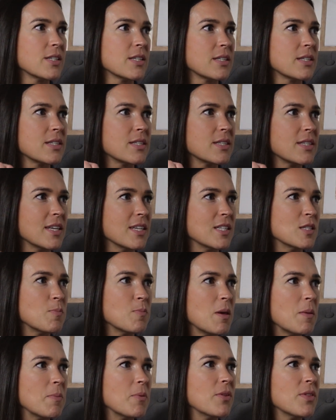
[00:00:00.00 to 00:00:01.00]
It's these
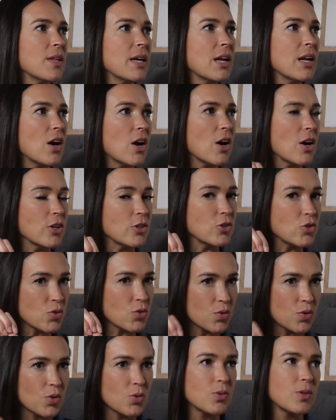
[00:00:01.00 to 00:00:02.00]
people that are
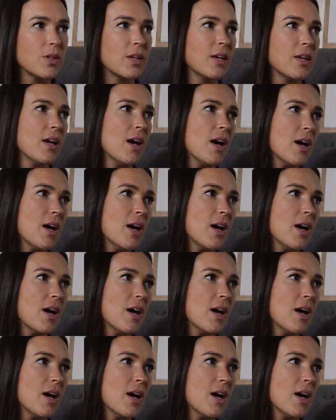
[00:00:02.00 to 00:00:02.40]
truly